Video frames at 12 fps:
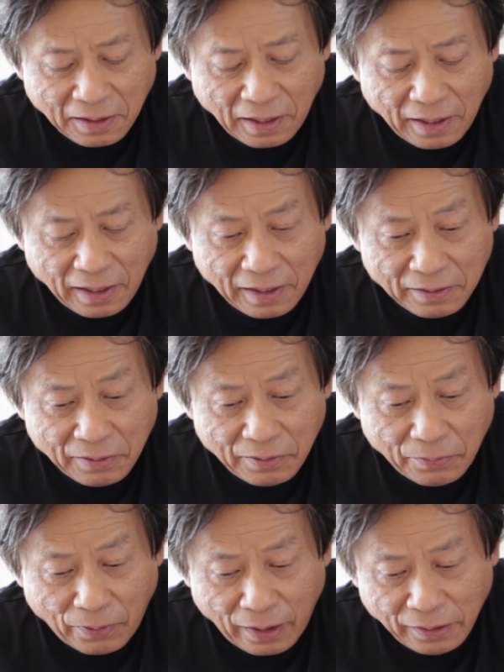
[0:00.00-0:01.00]

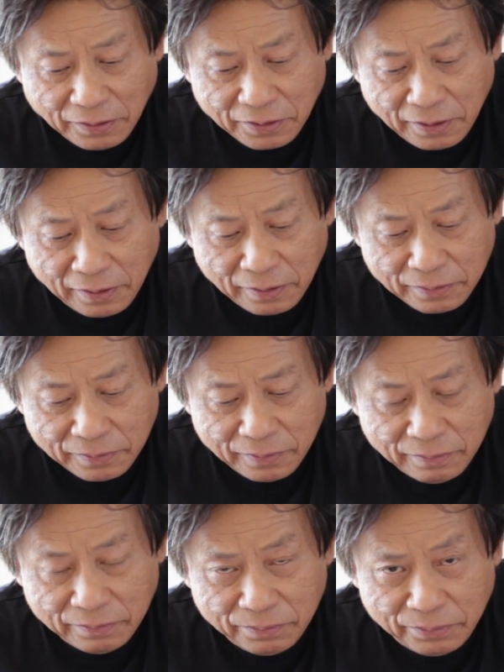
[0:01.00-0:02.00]
And why is there
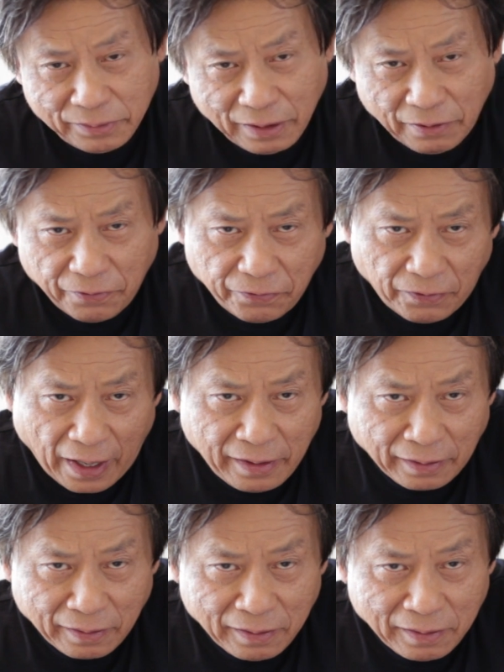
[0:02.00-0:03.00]
be a
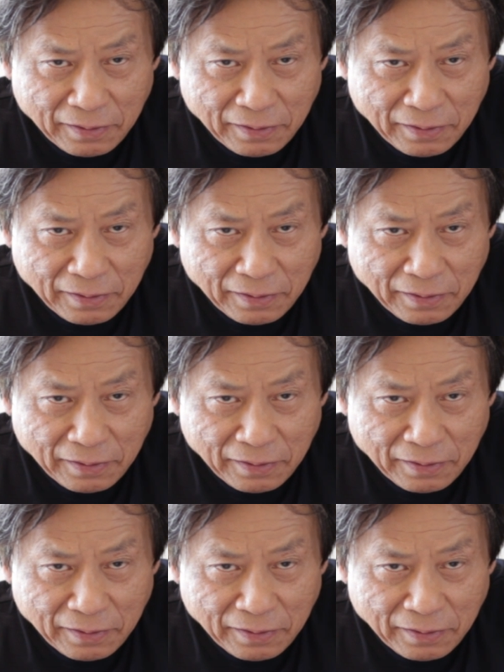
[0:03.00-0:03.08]
fight